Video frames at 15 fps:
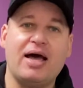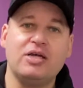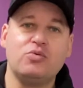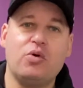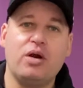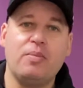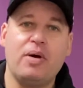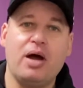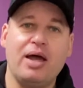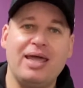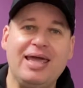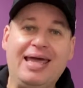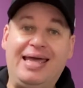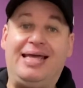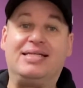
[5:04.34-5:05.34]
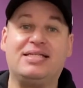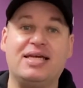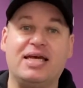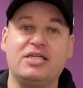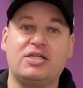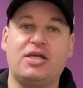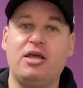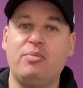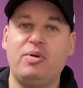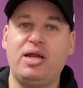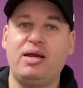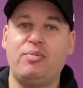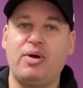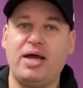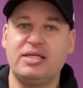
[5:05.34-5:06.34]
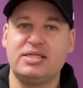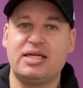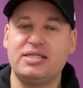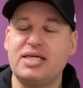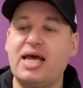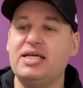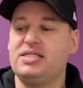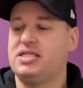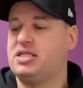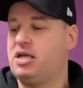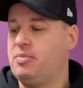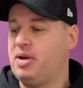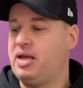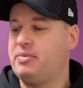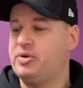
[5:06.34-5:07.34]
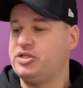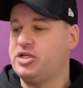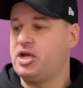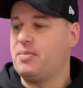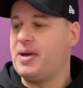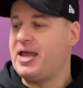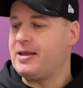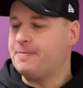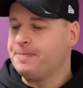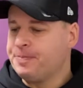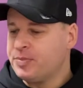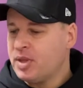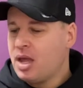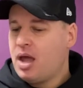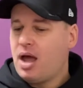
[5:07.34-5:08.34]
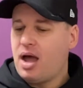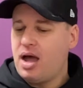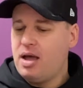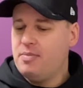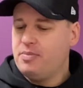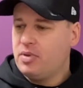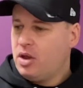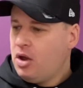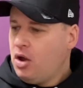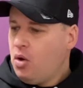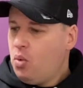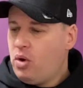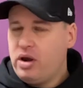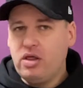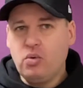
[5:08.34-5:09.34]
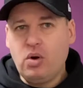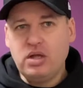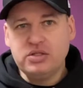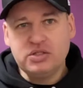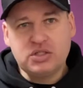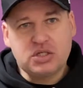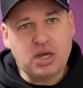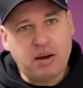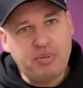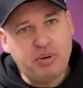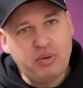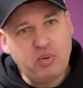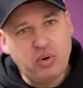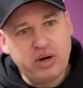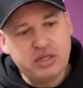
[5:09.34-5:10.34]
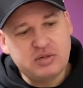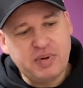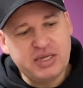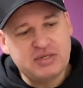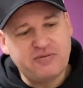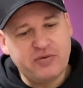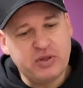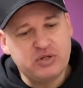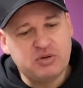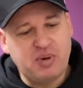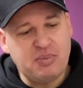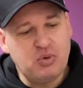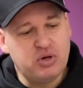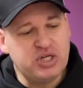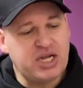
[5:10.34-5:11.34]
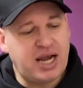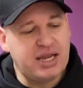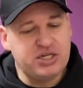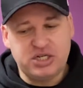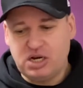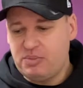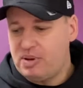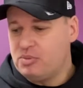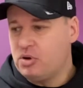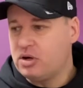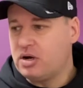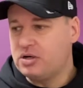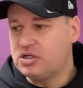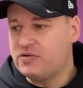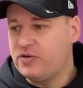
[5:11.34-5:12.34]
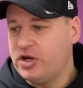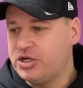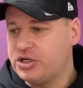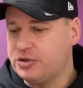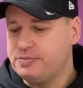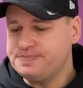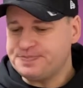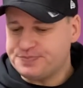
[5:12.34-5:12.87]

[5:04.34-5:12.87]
as one of my easiest Cuba Libres and tastiest Cuba Libres you can make. One of the ones I probably wanted to make something that's a bit more challenging, a bit more controversial.